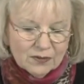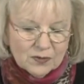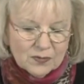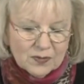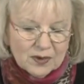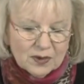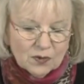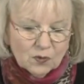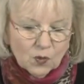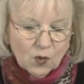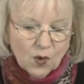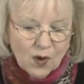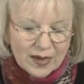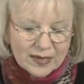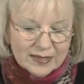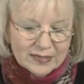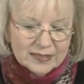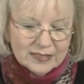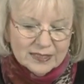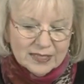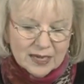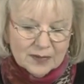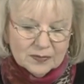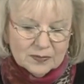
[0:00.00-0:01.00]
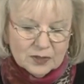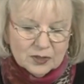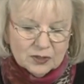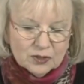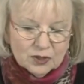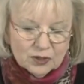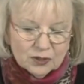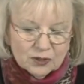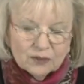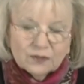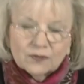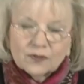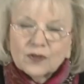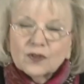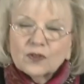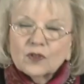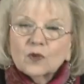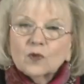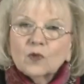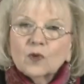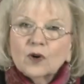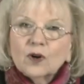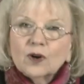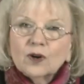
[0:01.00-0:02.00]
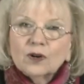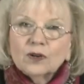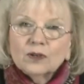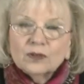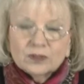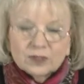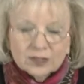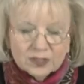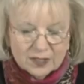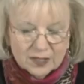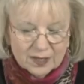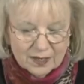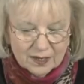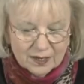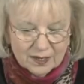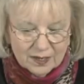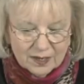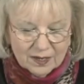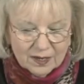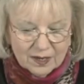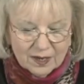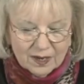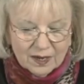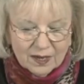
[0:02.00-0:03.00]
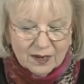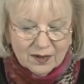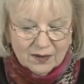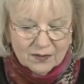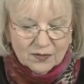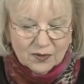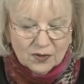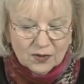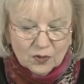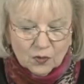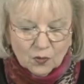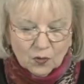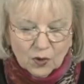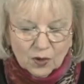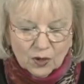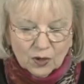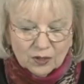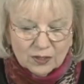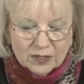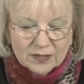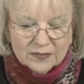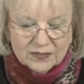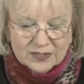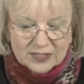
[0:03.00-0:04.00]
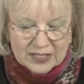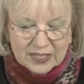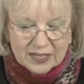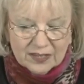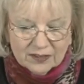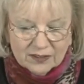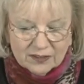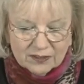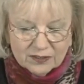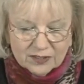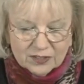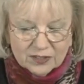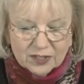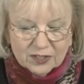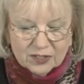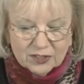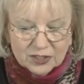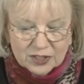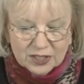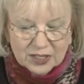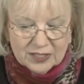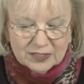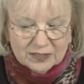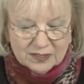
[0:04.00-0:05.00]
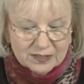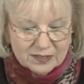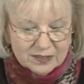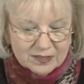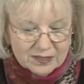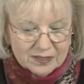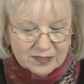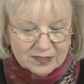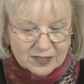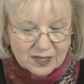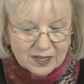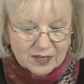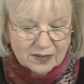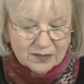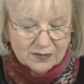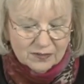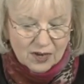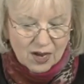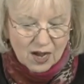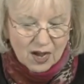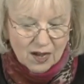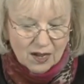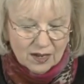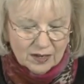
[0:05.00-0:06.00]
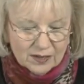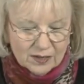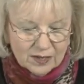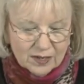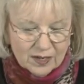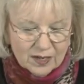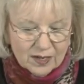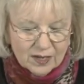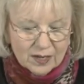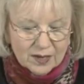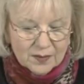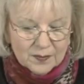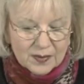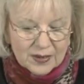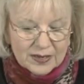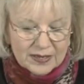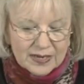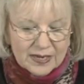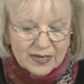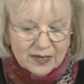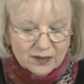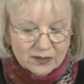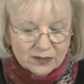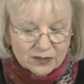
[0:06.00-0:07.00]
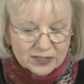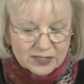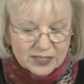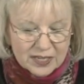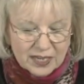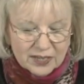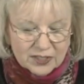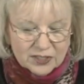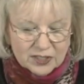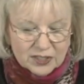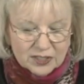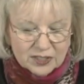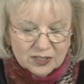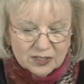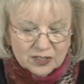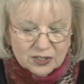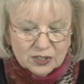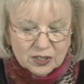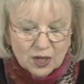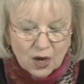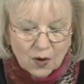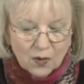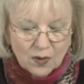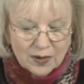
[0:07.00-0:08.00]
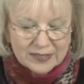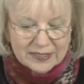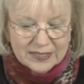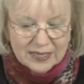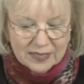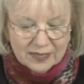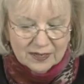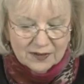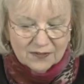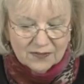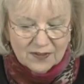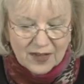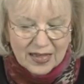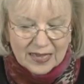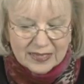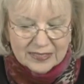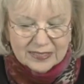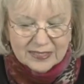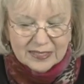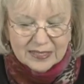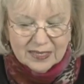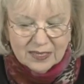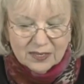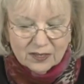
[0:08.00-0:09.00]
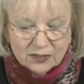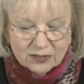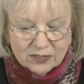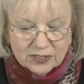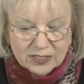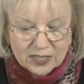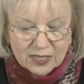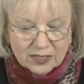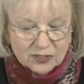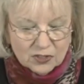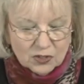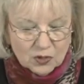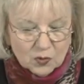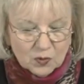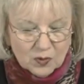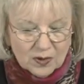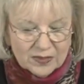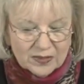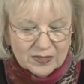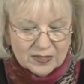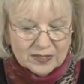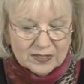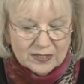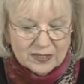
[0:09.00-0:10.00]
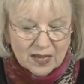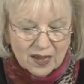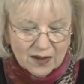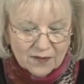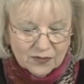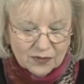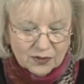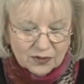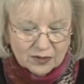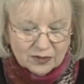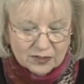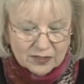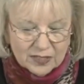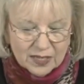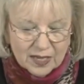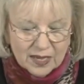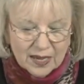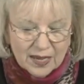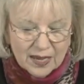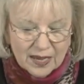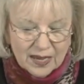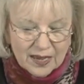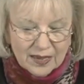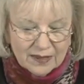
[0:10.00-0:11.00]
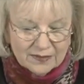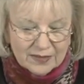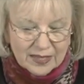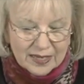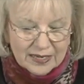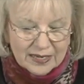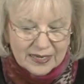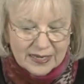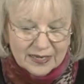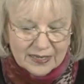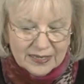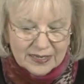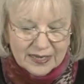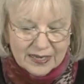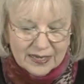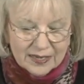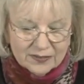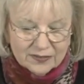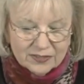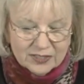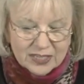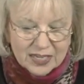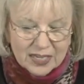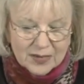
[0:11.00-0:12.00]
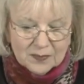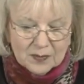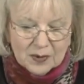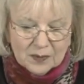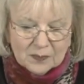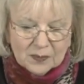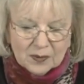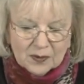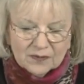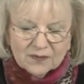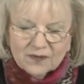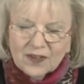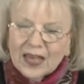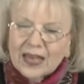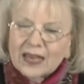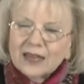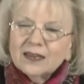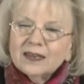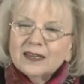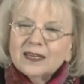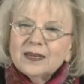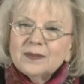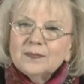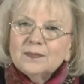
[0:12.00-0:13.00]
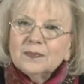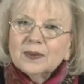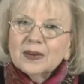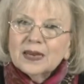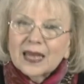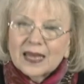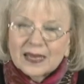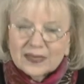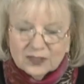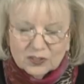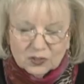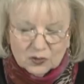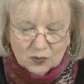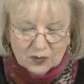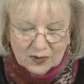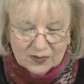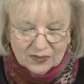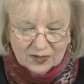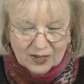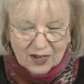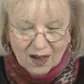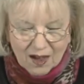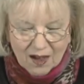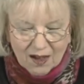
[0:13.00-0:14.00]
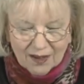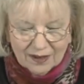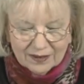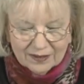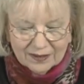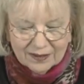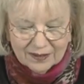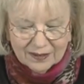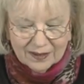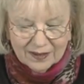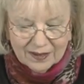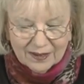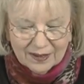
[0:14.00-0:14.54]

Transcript: been one substitute for the world of sinners, Jesus, the Son of God. But intercession so identifies the intercessor with the sufferers that he gives him a prevailing place with God.